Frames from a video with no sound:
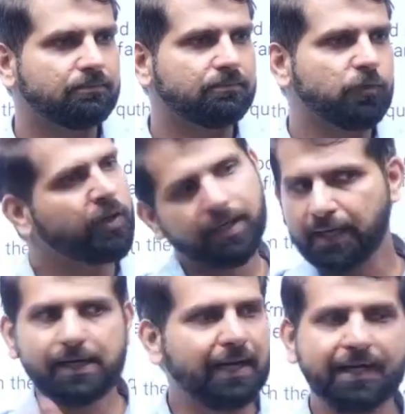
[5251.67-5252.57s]
You can
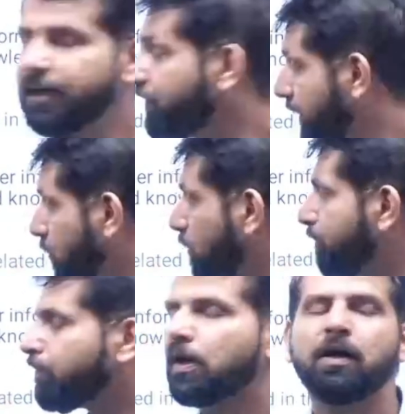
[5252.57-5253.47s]
clearly identify from
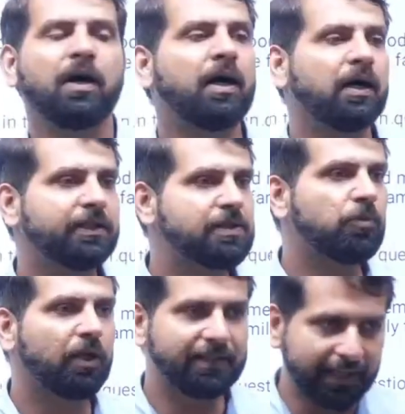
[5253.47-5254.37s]
these
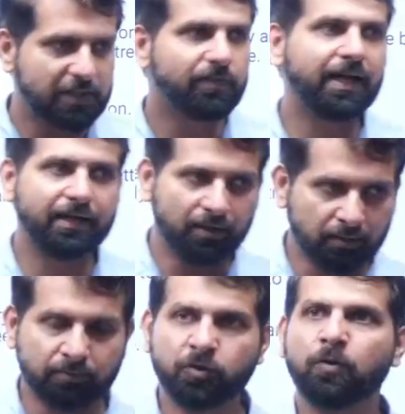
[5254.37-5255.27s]
models. That is why
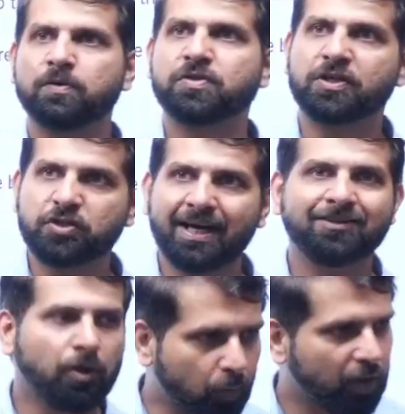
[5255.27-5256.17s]
structural
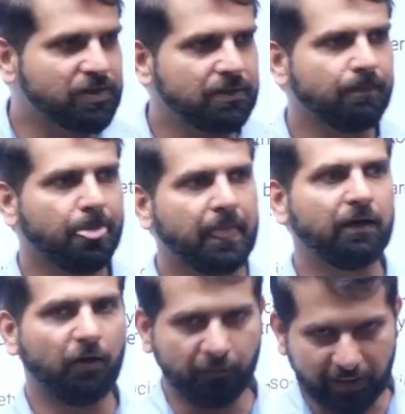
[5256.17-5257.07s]
anthropology
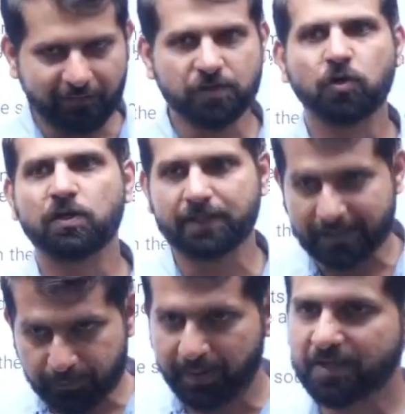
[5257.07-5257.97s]
of Levi-Strauss, it
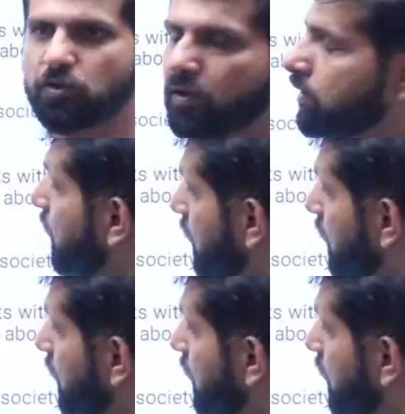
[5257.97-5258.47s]
is based on